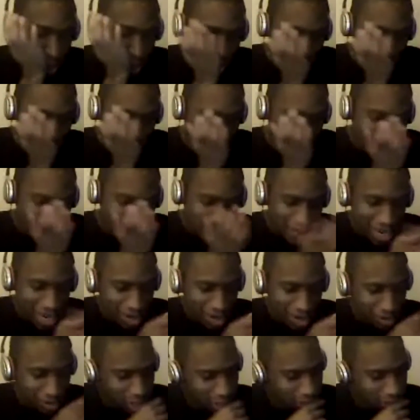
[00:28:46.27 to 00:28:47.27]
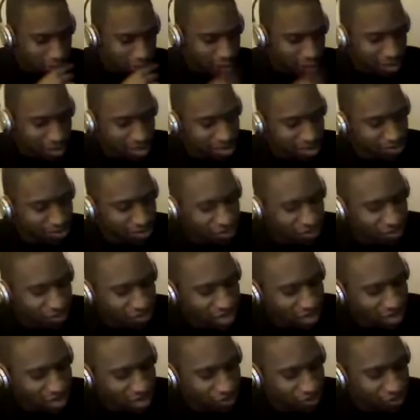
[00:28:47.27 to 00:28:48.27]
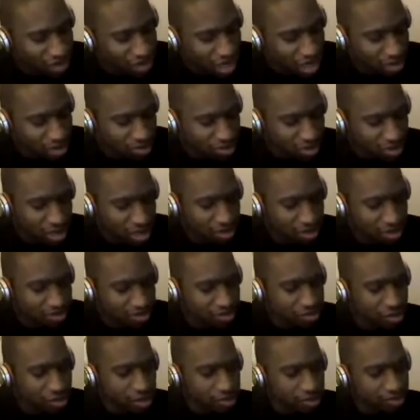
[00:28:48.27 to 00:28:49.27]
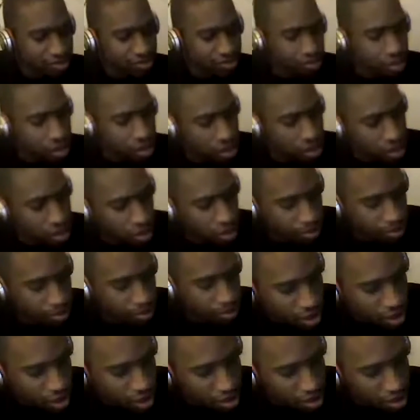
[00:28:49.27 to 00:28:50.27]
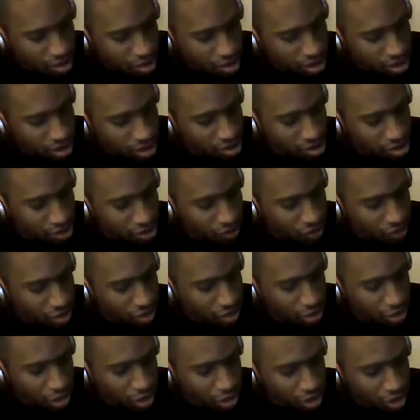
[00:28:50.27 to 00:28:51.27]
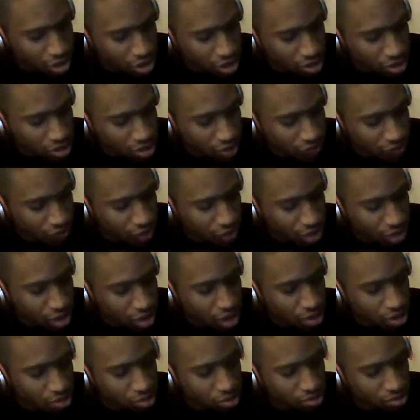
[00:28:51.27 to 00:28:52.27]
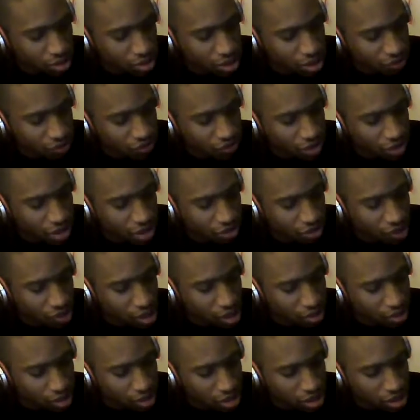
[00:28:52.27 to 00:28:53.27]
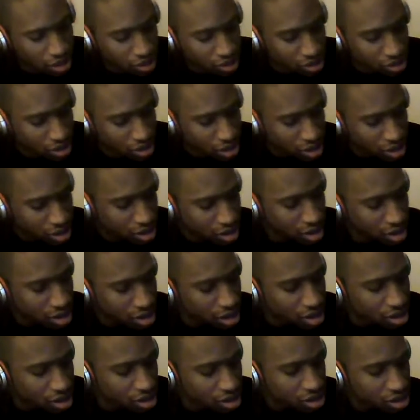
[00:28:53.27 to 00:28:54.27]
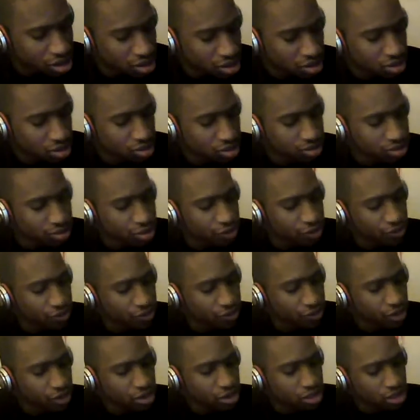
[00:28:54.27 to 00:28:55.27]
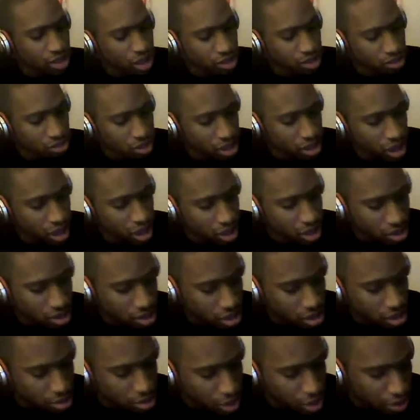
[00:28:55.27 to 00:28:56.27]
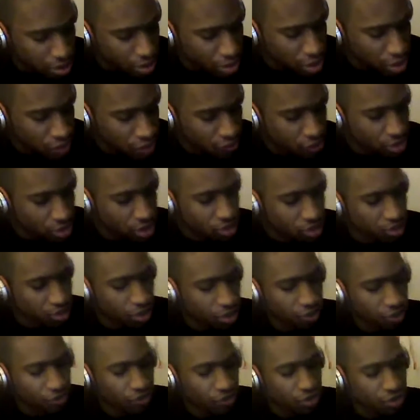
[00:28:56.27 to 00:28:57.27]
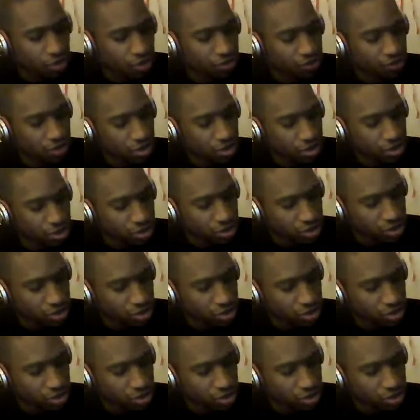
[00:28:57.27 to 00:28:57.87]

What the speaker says: Bat plane, is hypersonic fighter jet. Something that seems incredibly unnecessary for a guy who mainly fights crime in a single city. Still, for international challenges, Batman is fully equipped for a